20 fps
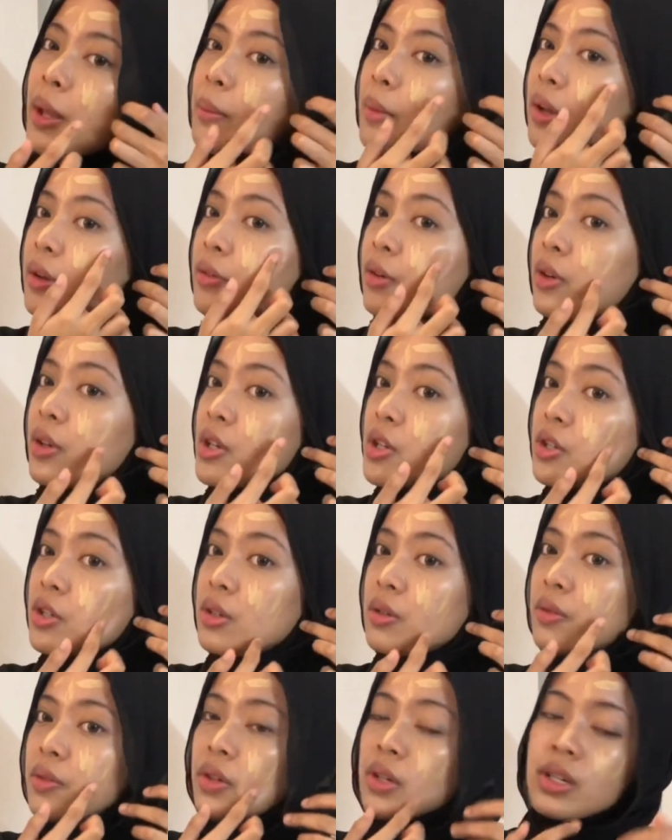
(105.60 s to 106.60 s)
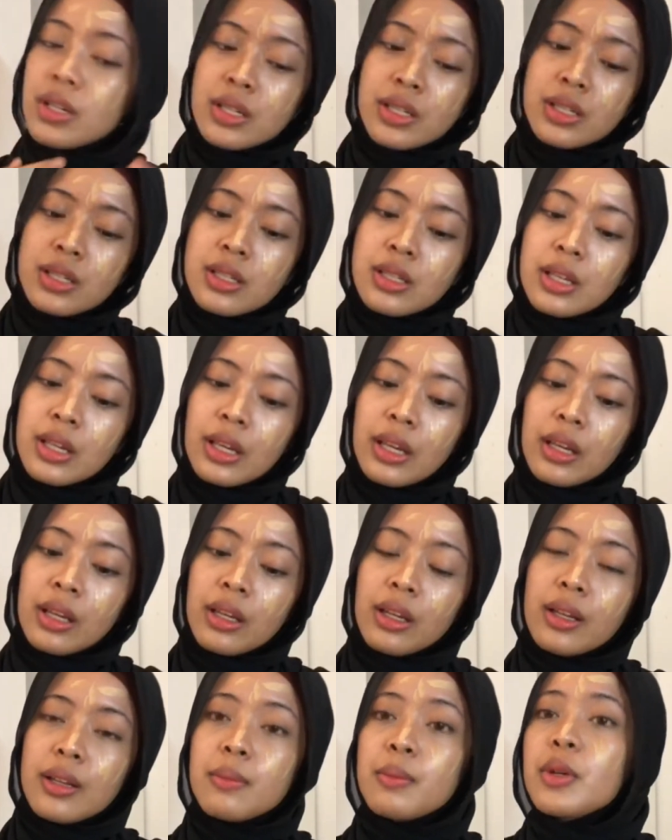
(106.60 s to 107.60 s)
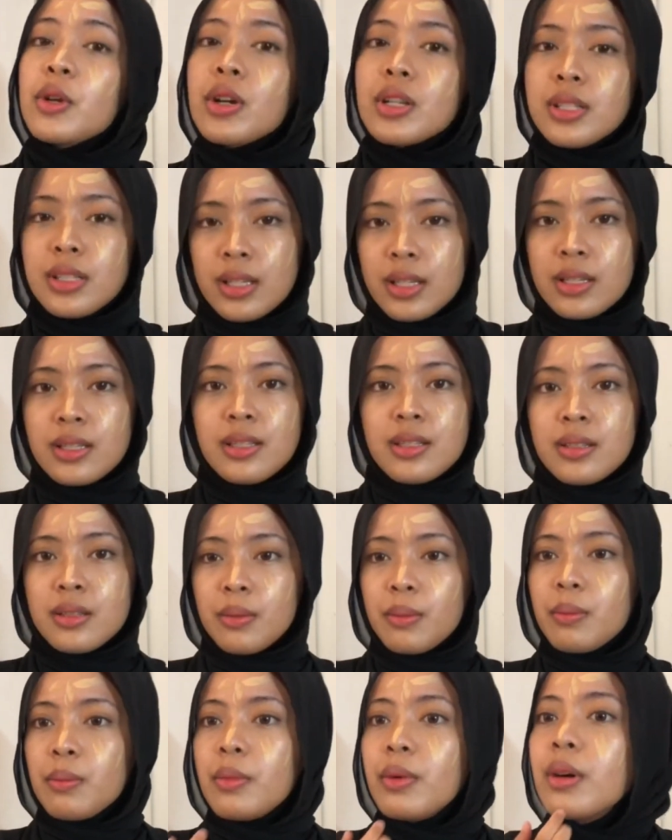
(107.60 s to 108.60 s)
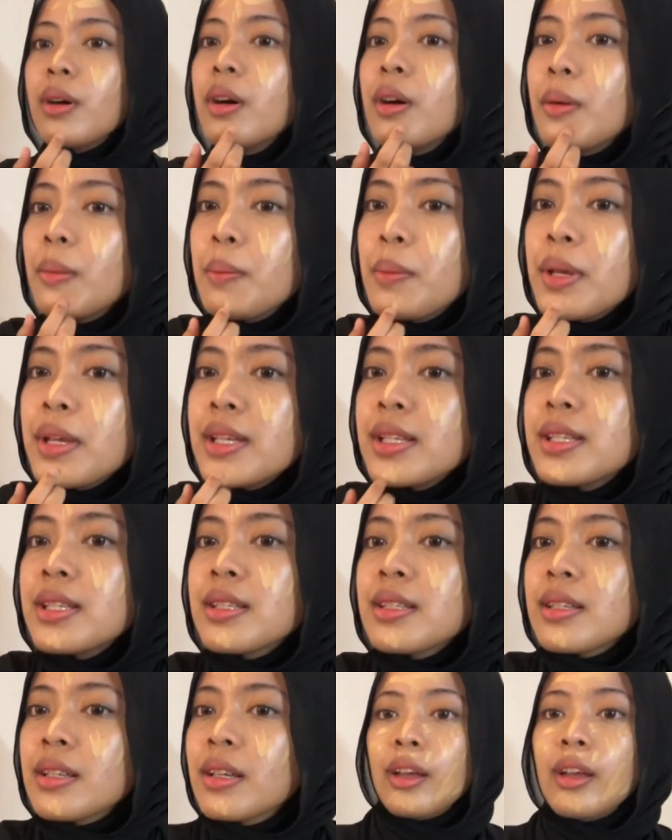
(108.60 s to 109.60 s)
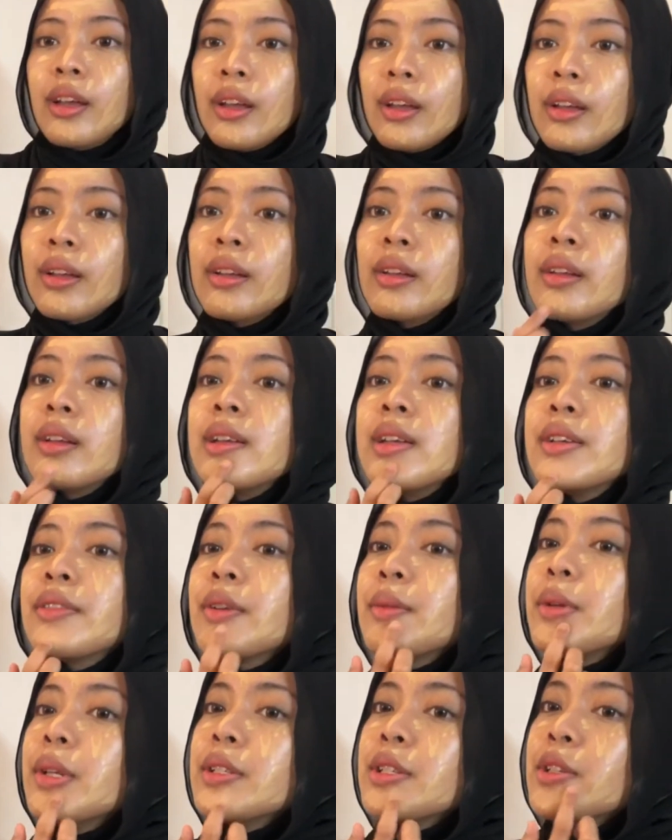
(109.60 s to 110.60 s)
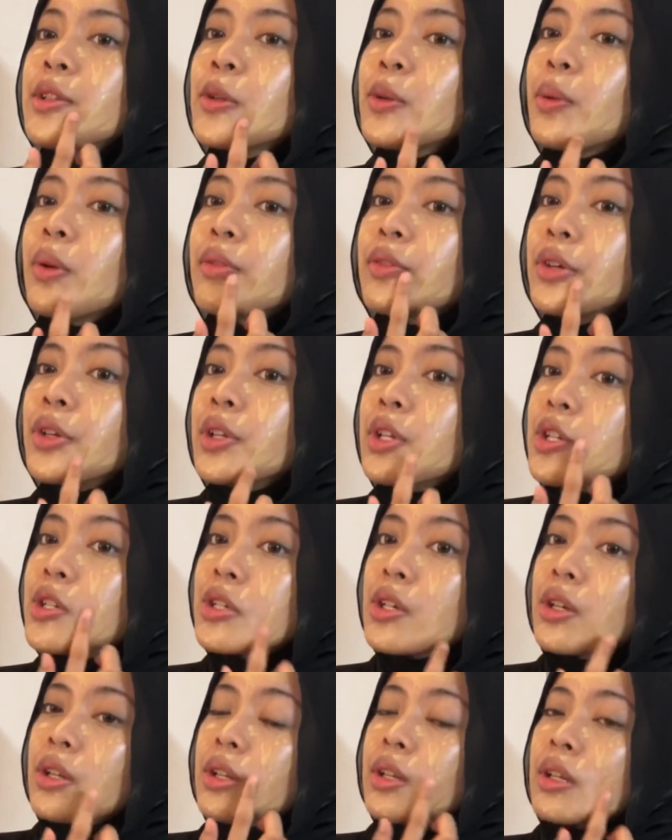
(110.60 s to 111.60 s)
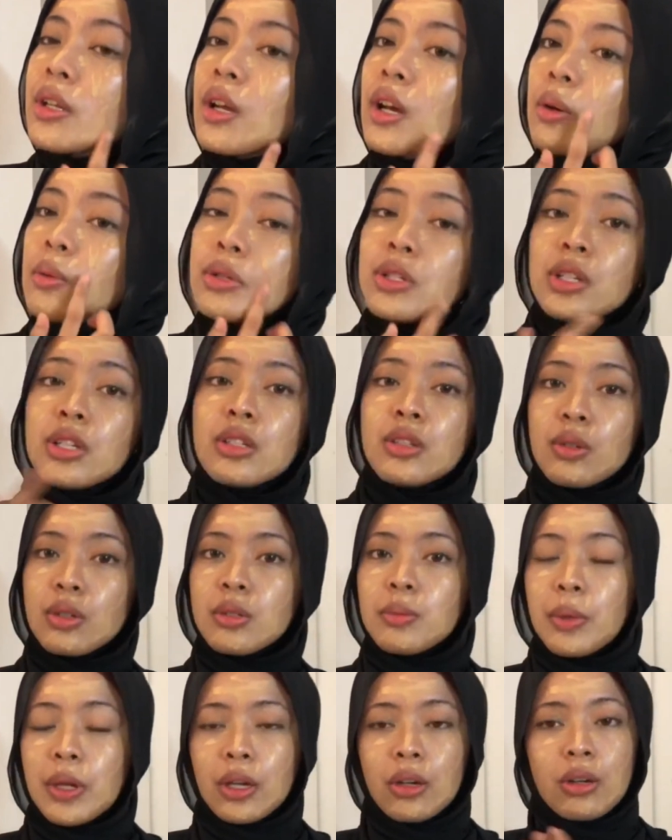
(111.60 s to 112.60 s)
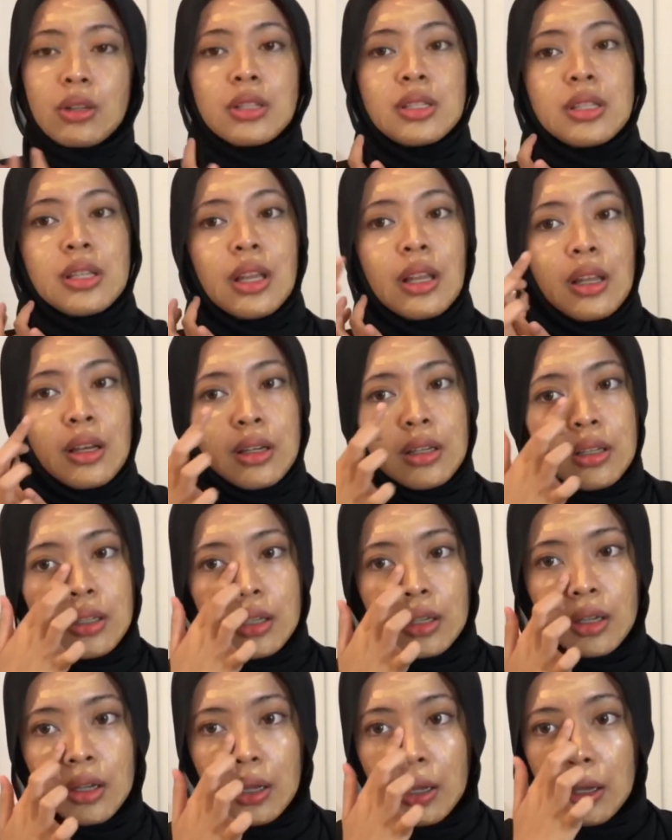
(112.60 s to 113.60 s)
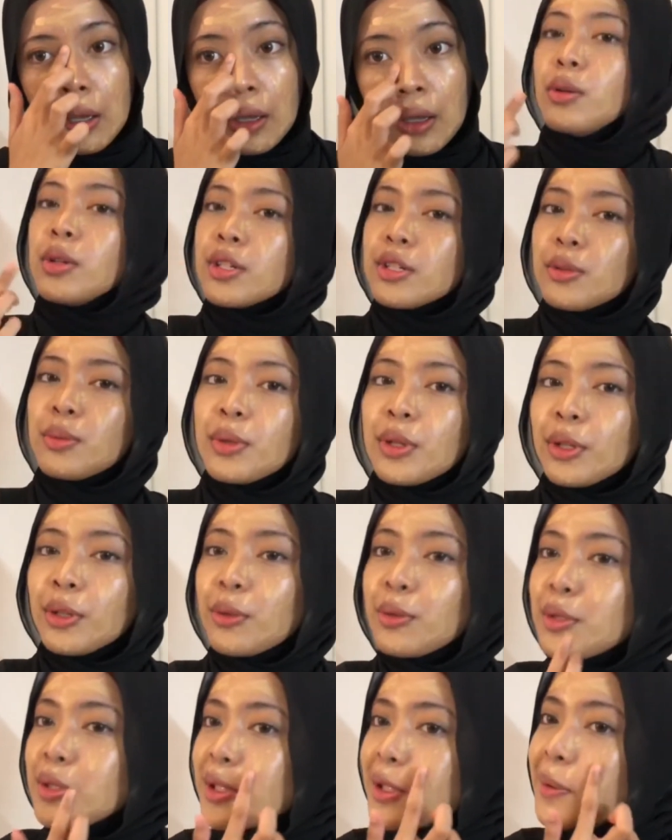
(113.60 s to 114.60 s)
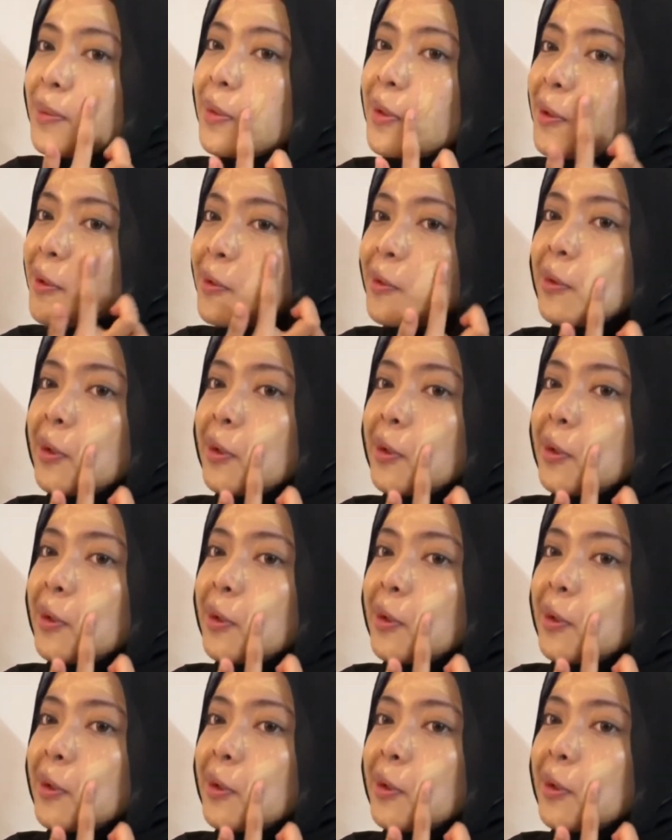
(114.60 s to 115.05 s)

my foundation first because it's a base. If I'm lazy to wear foundation, I will just use my concealer. It's weird to see me,